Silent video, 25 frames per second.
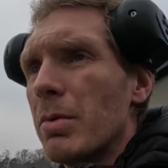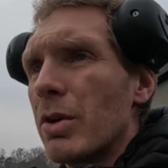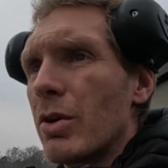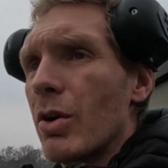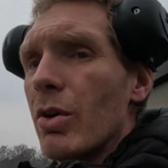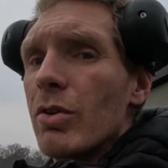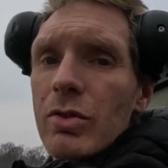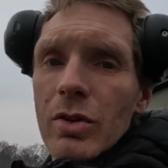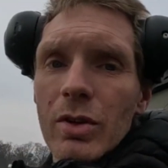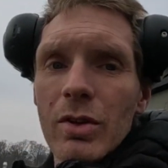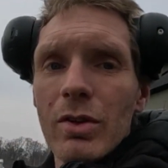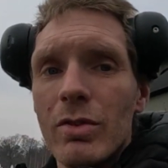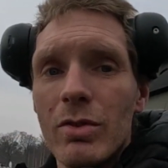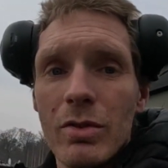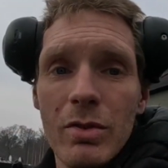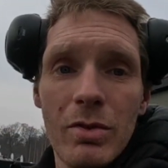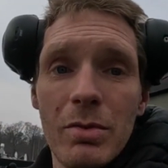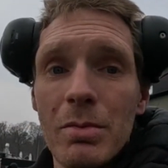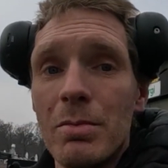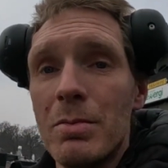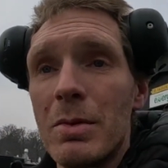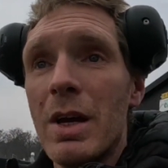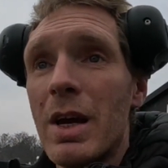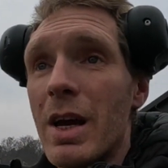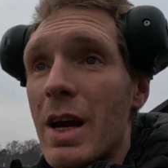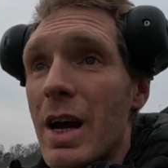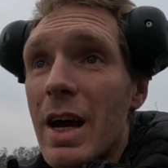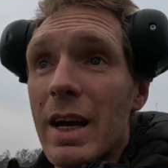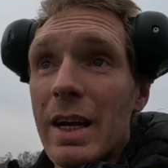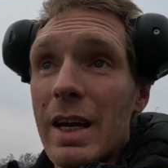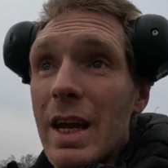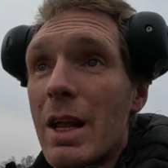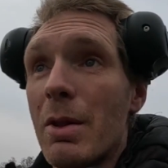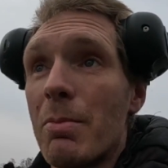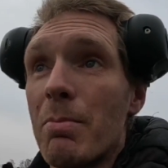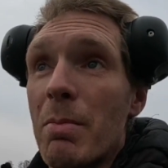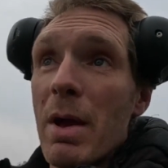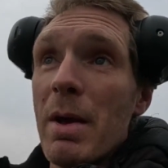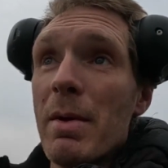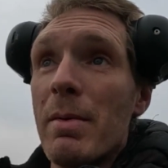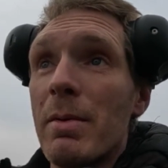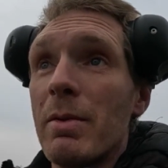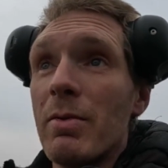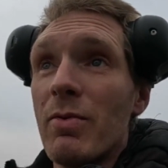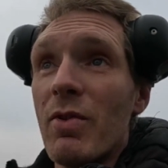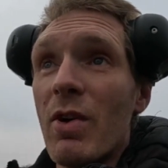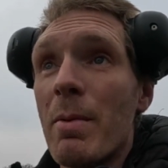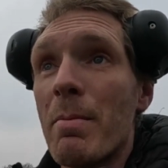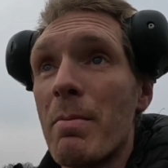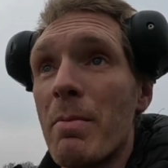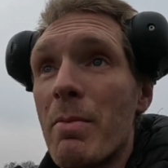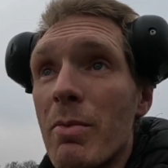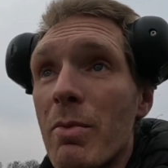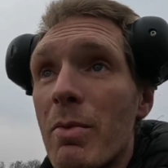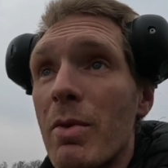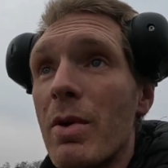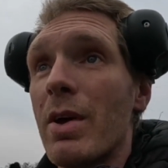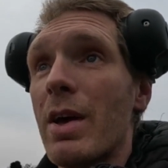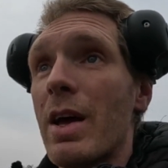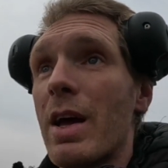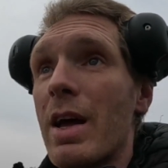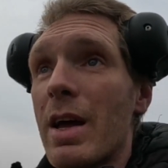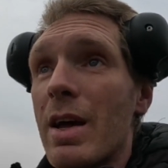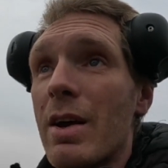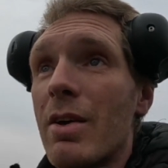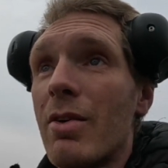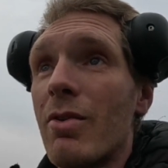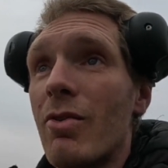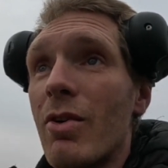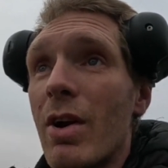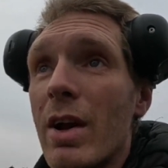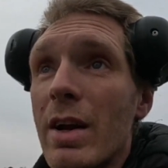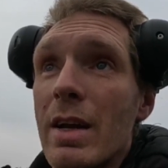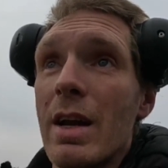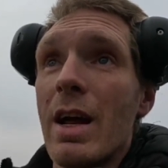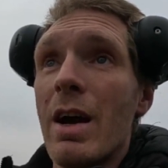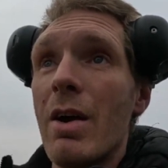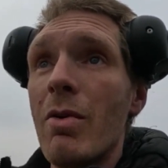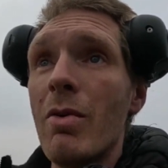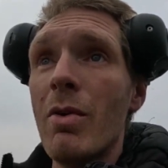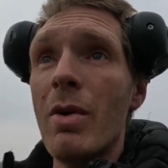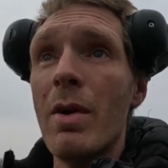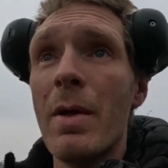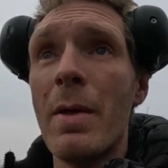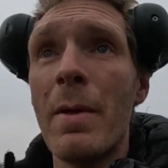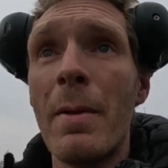because I can't paint them right now.